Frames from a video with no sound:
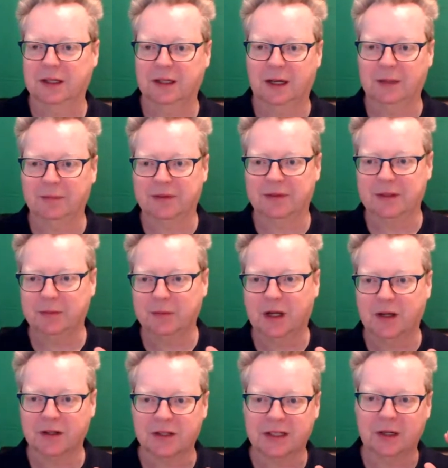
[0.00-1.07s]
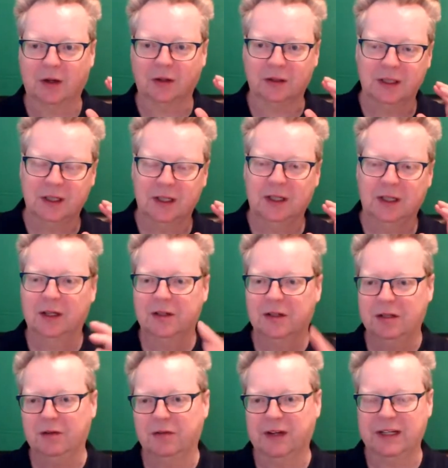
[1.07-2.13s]
Uh, I'm simulcasting on
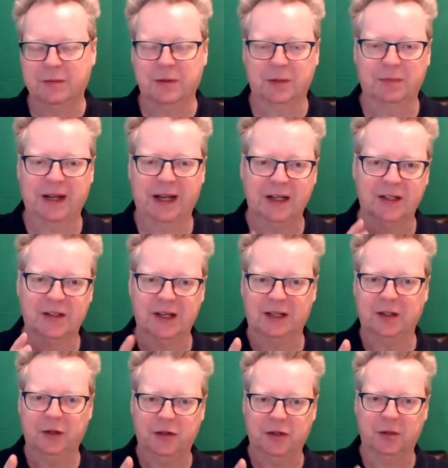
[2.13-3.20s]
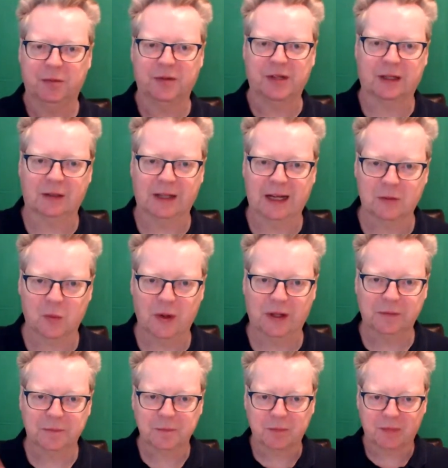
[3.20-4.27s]
two Facebook pages and a YouTube channel as
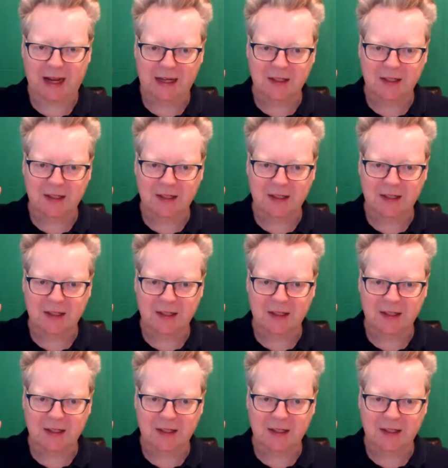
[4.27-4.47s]
well,